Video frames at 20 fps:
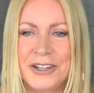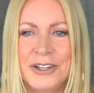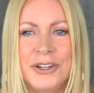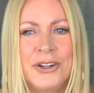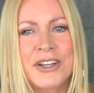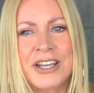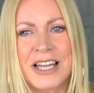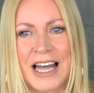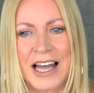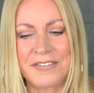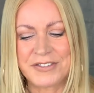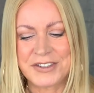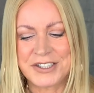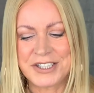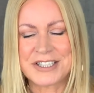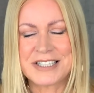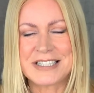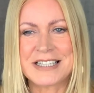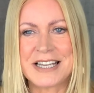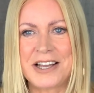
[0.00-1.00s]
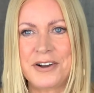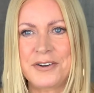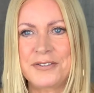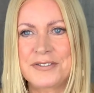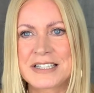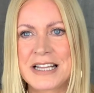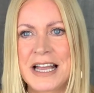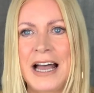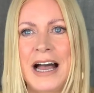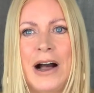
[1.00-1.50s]
Look after
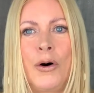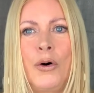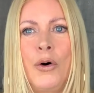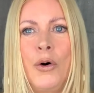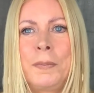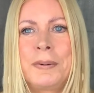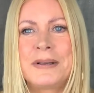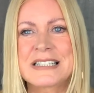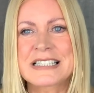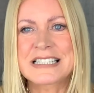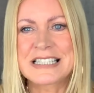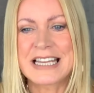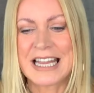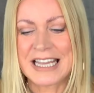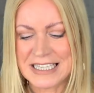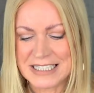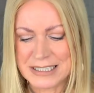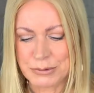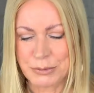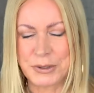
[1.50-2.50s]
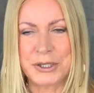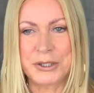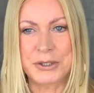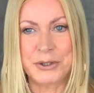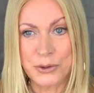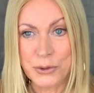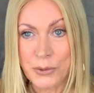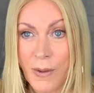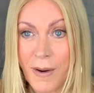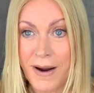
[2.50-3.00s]
yourselves. I hope it's nice where
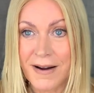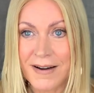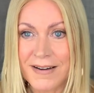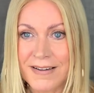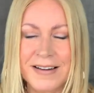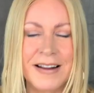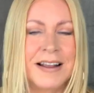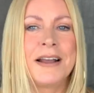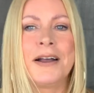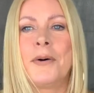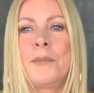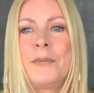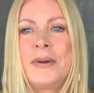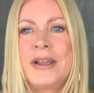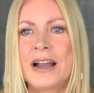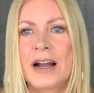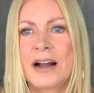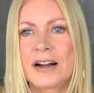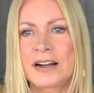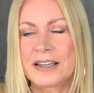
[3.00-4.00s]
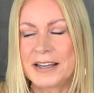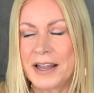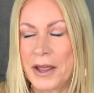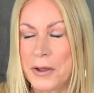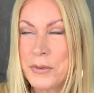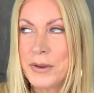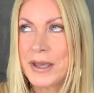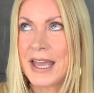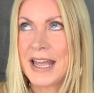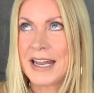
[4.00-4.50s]
you are. We are
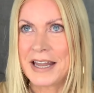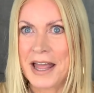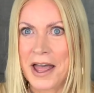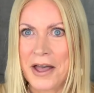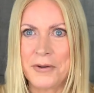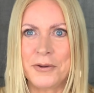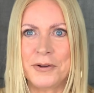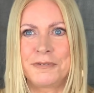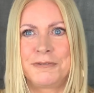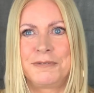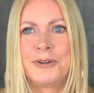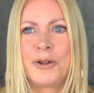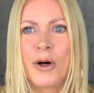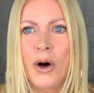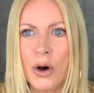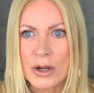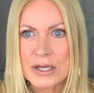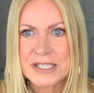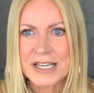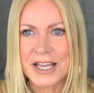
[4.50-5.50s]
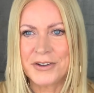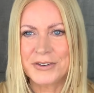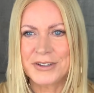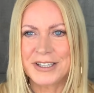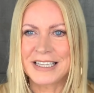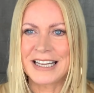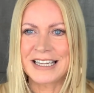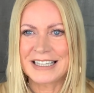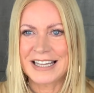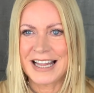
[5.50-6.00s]
now getting out of lockdown
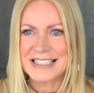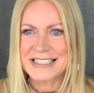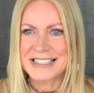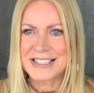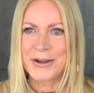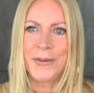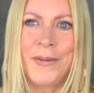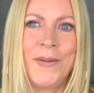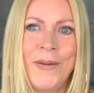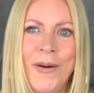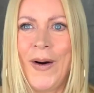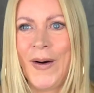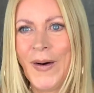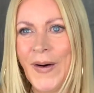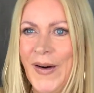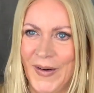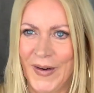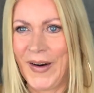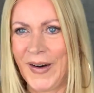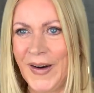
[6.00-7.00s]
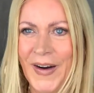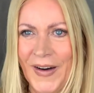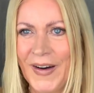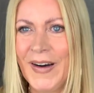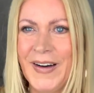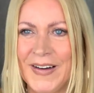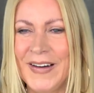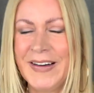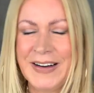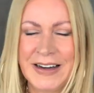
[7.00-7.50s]
in Glasgow.
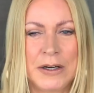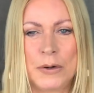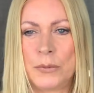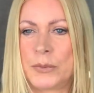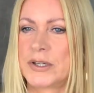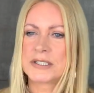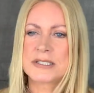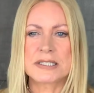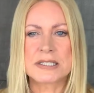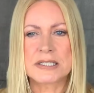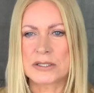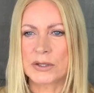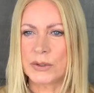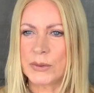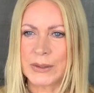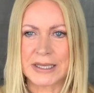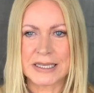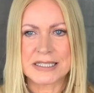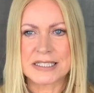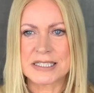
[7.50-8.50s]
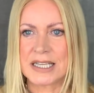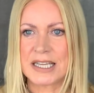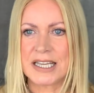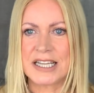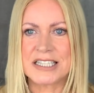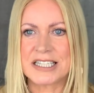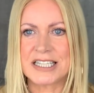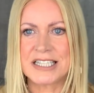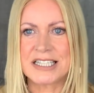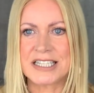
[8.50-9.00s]
We're so
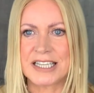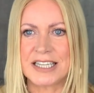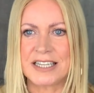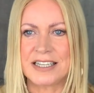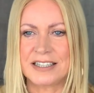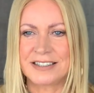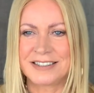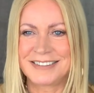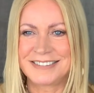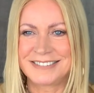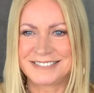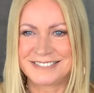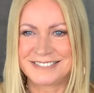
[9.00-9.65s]
excited here.